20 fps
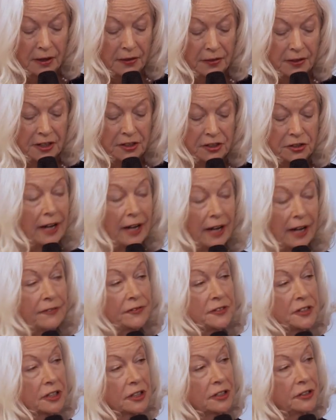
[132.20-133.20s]
that you have
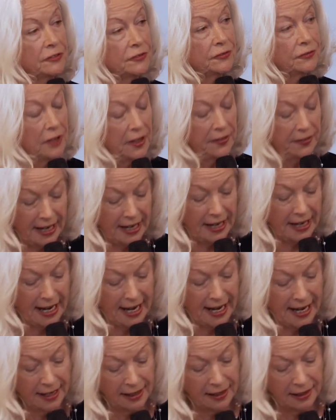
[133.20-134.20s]
to confront the
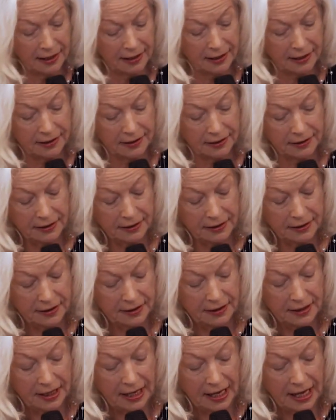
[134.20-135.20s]
anger
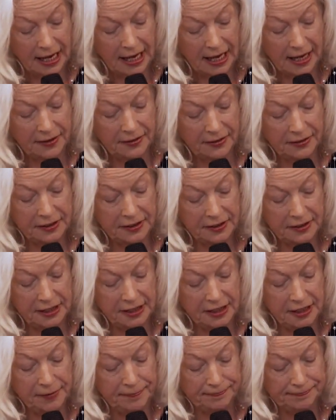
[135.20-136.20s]
and
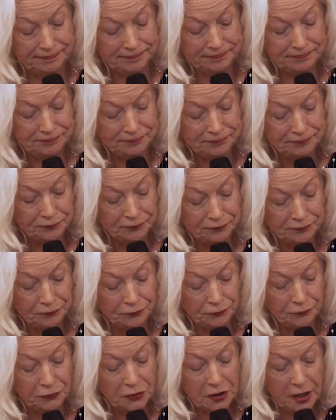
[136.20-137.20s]
the
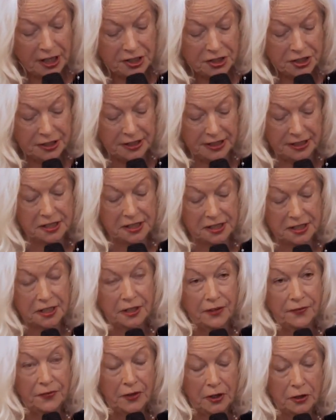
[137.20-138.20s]
prejudice
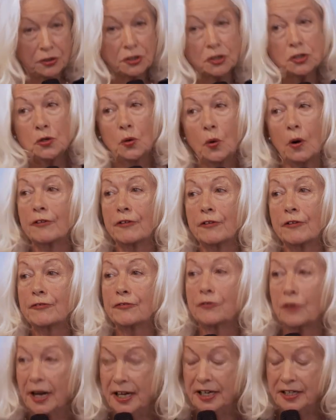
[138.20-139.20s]
of those who are
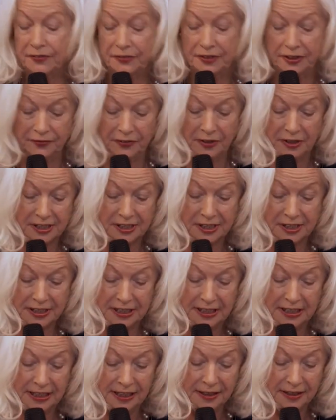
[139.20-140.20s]
afraid of
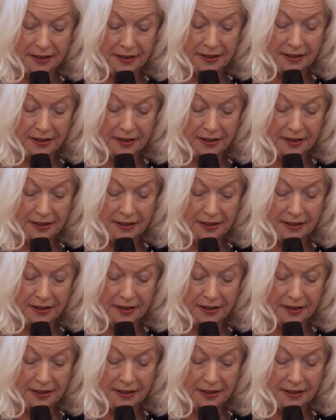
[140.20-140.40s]
diversity